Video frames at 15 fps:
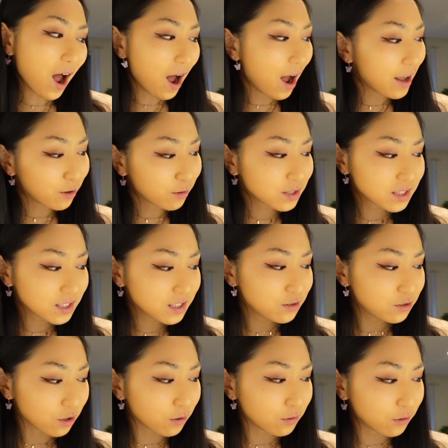honestly
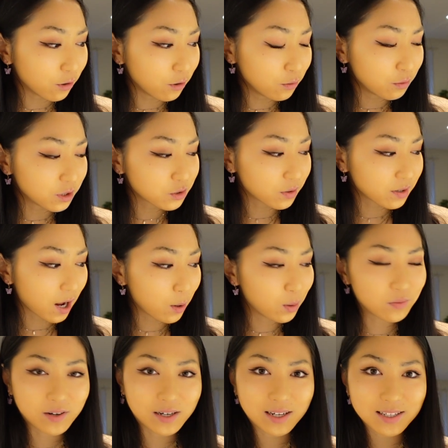don't know which one I
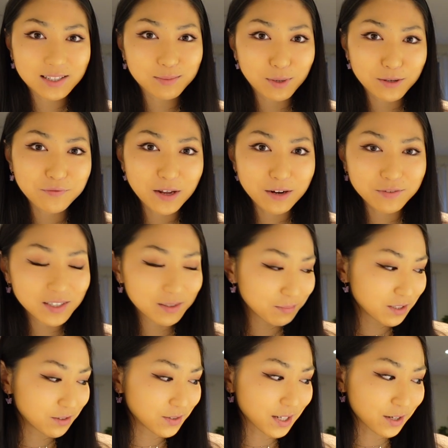would rate as my favorite
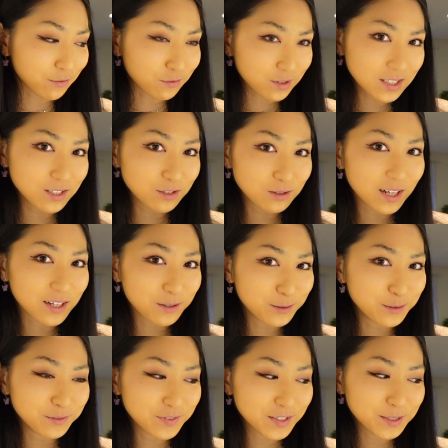because I really do like
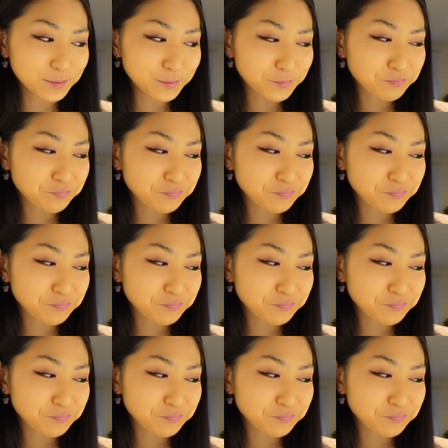all of them.